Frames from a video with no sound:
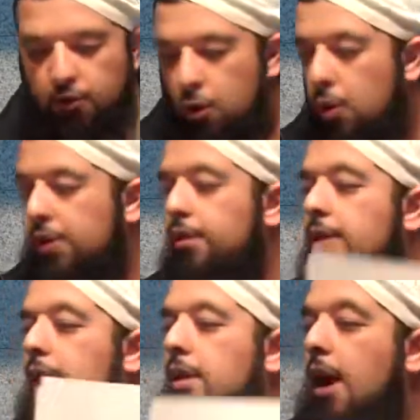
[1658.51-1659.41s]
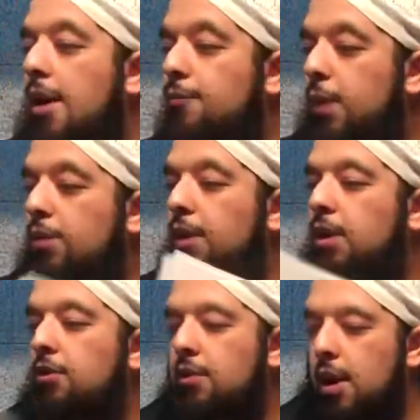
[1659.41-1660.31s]
So, what is it that I'm
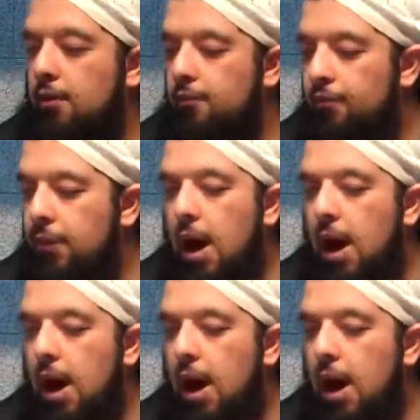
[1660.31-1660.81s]
basically saying?